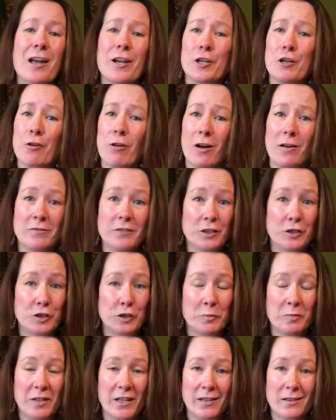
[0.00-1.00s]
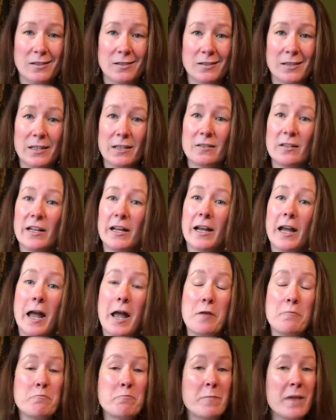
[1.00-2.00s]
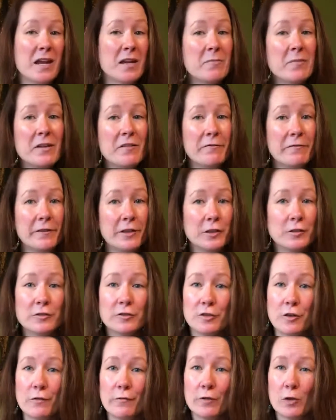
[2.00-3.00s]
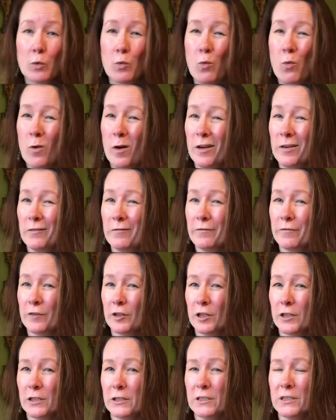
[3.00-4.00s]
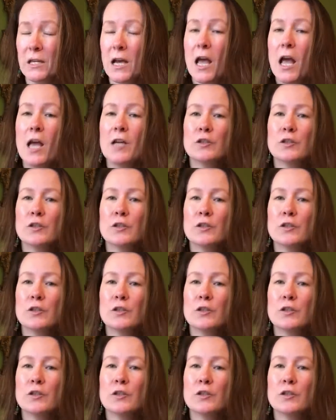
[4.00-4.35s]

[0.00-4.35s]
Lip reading: You're often just playing the sig lick and maybe fills over one verse.